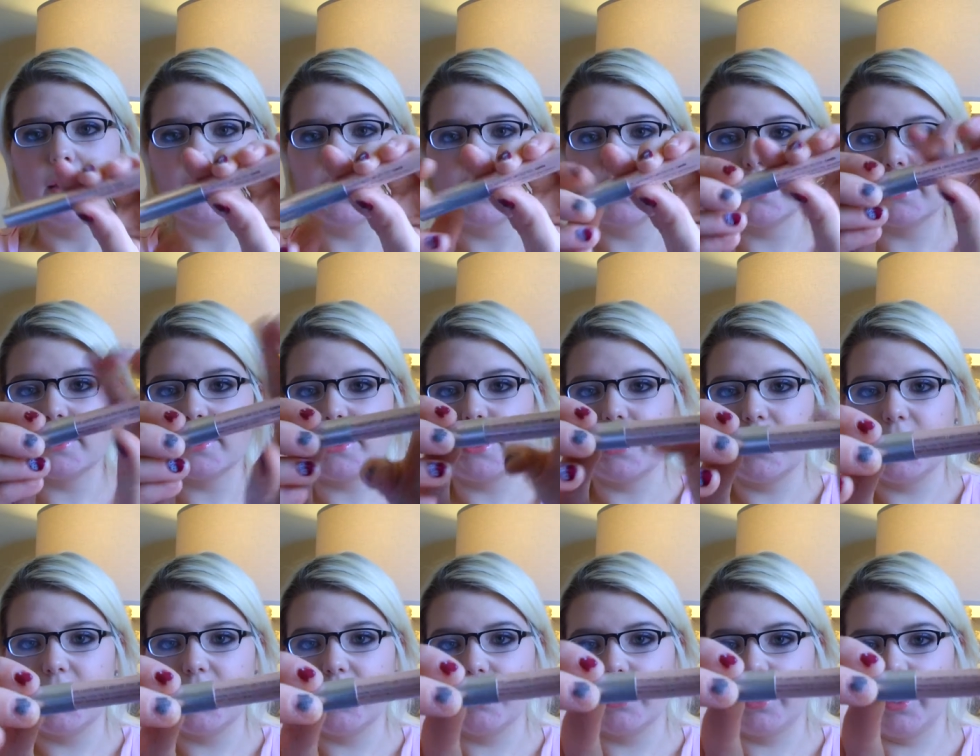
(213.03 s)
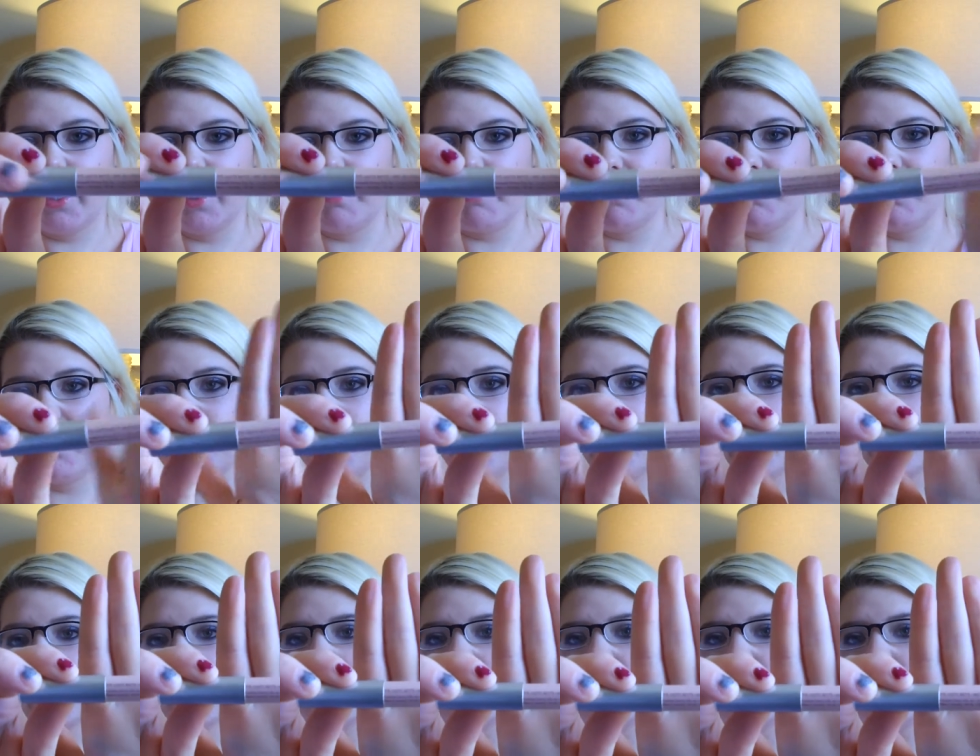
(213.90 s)
That's the name of it
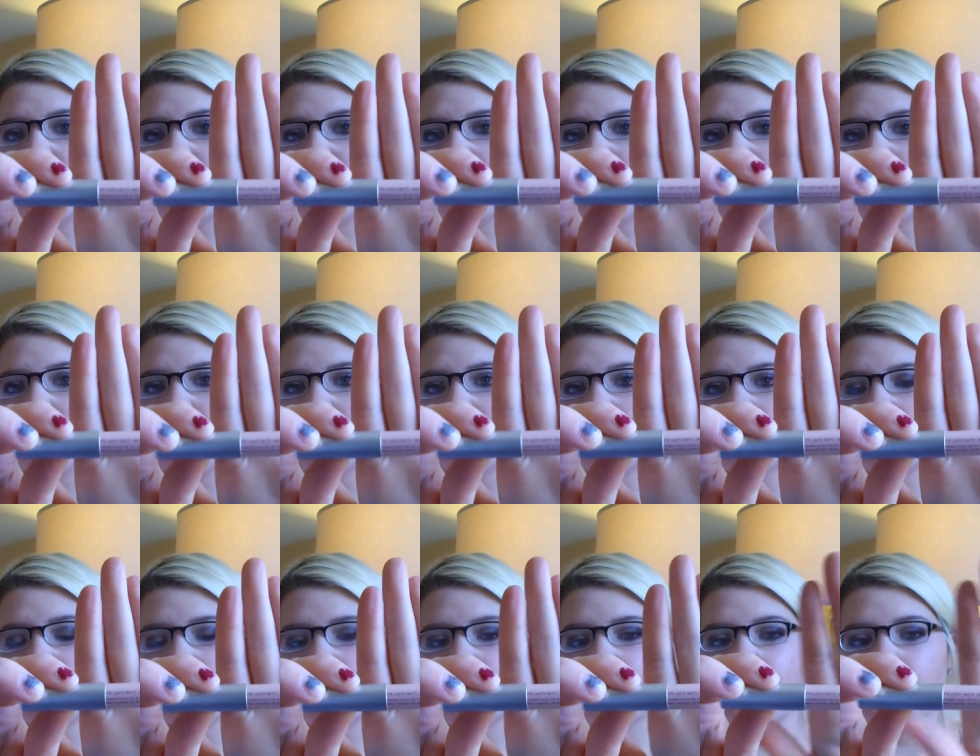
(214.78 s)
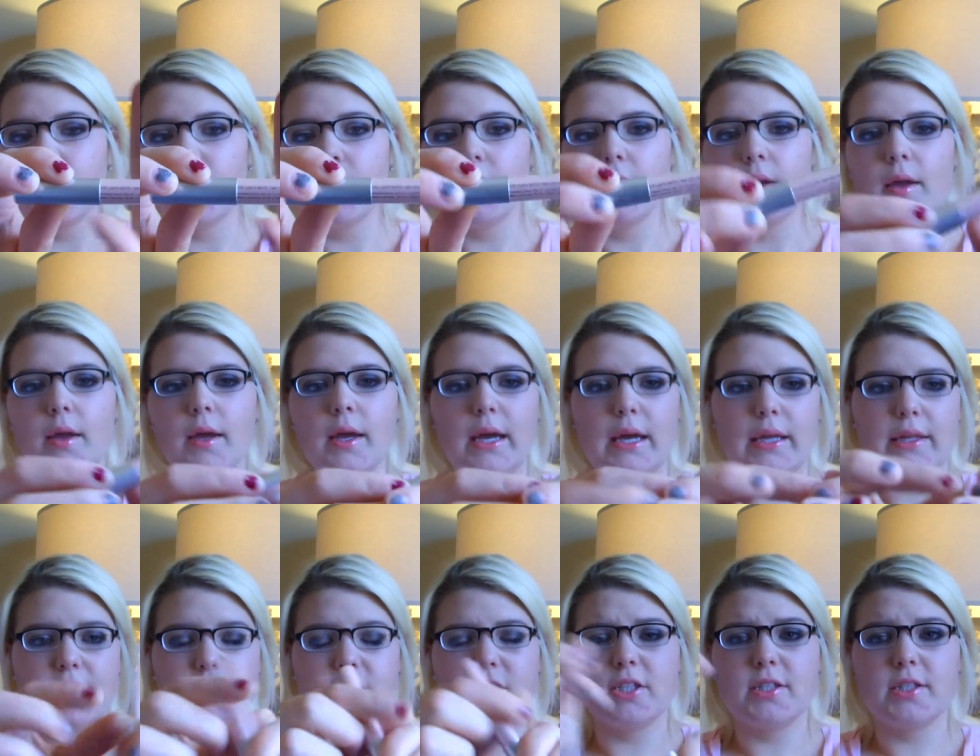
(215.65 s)
back here.
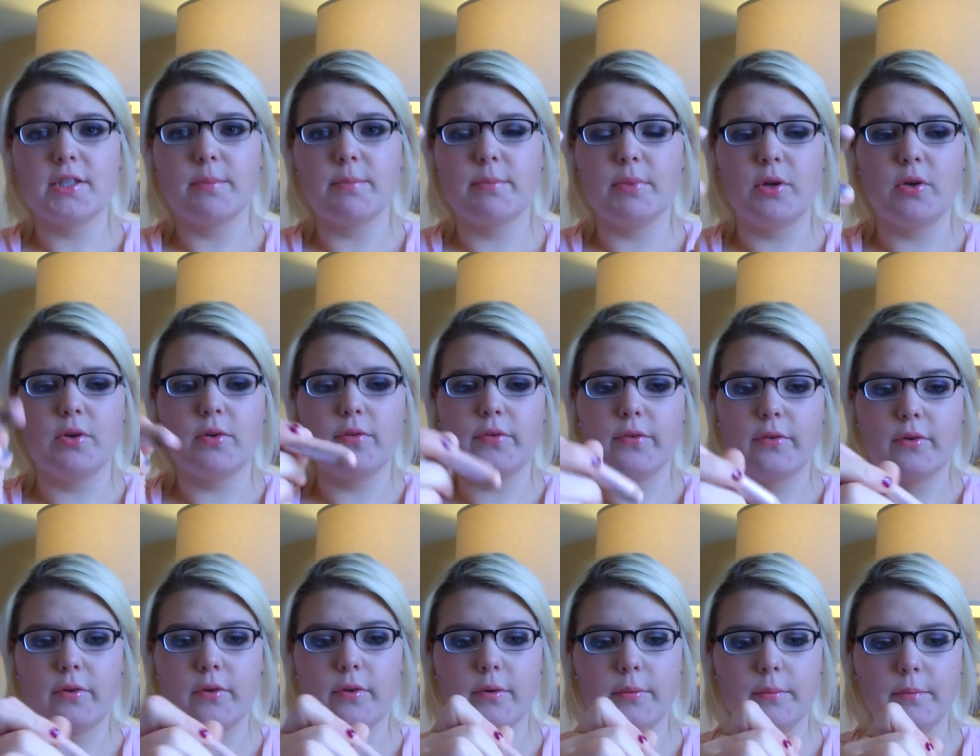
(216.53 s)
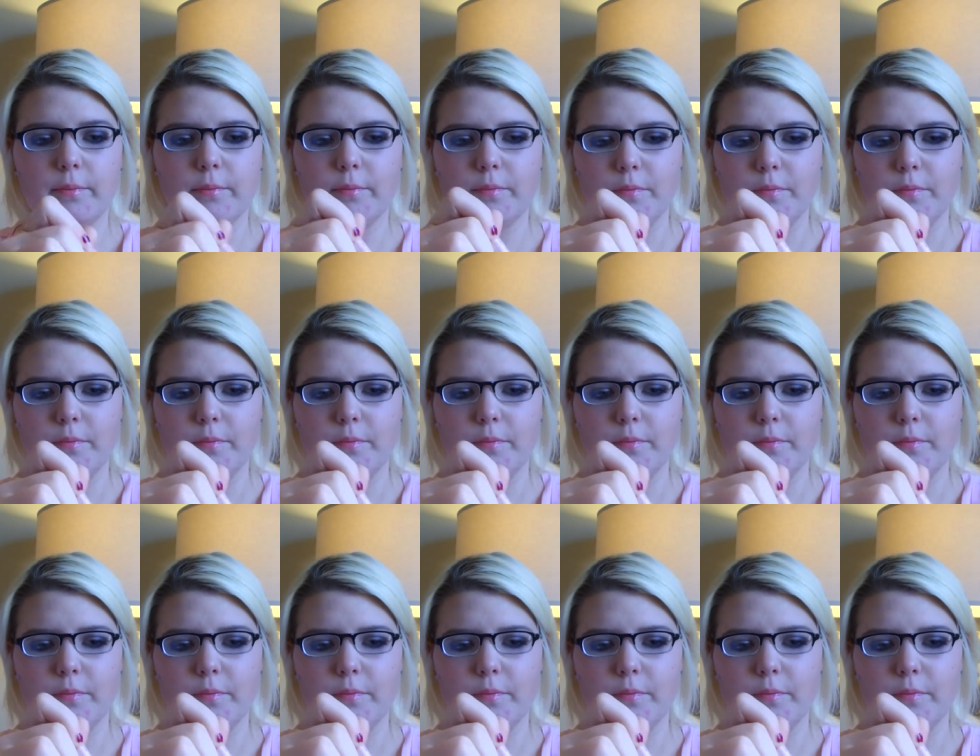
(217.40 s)
And it's just a beautiful